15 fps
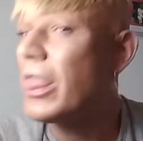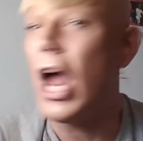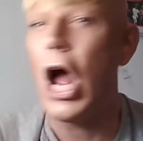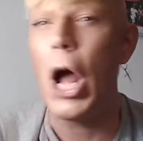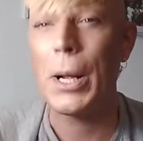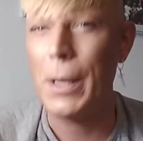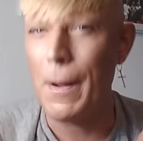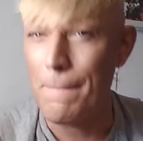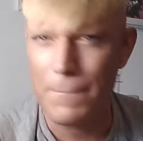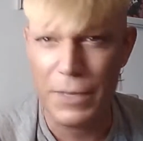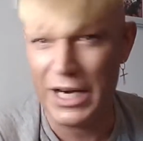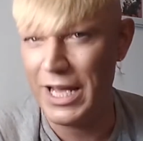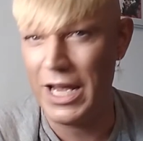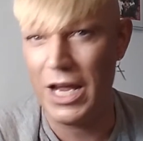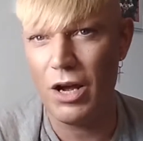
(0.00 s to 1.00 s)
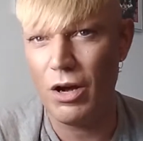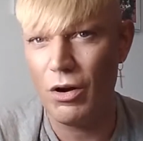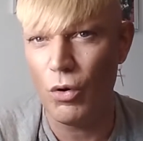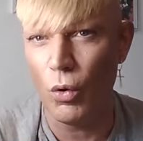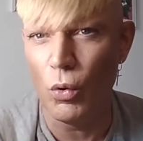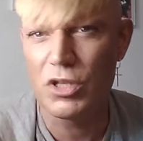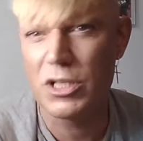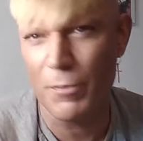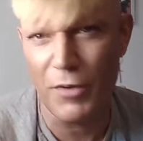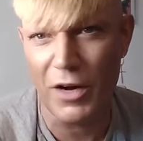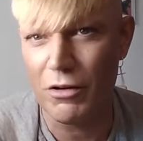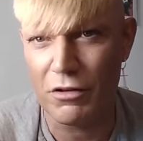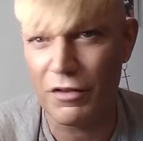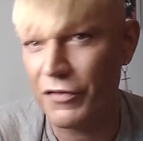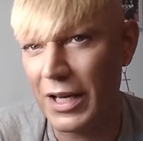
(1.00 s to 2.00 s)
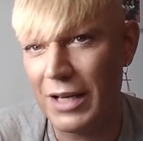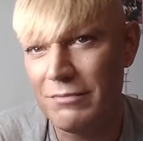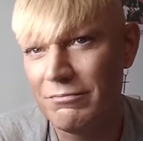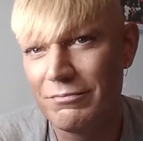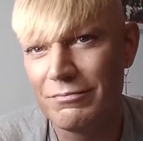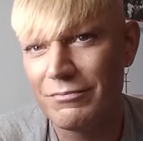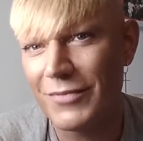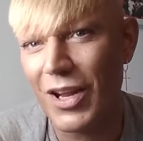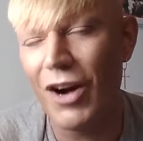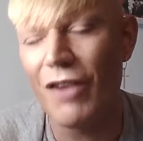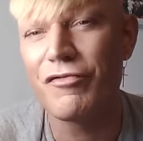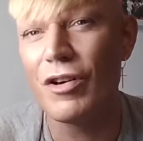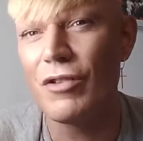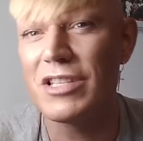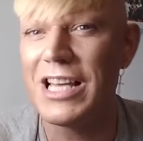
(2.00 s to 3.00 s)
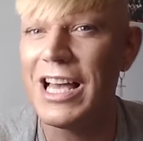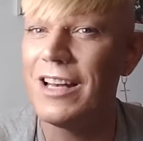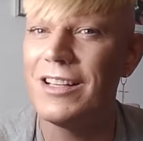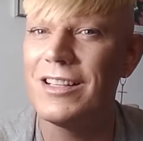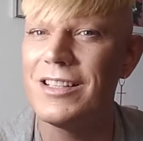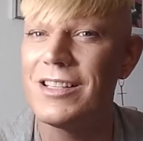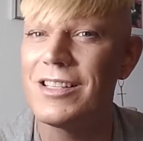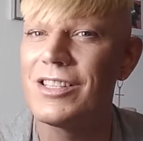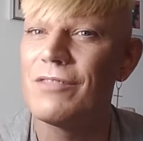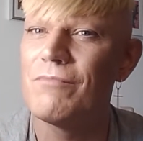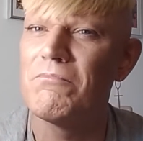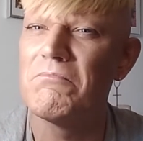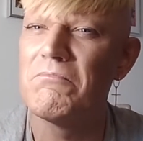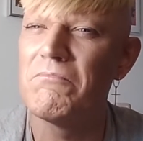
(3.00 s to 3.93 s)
a complete autobiography of Rozalla's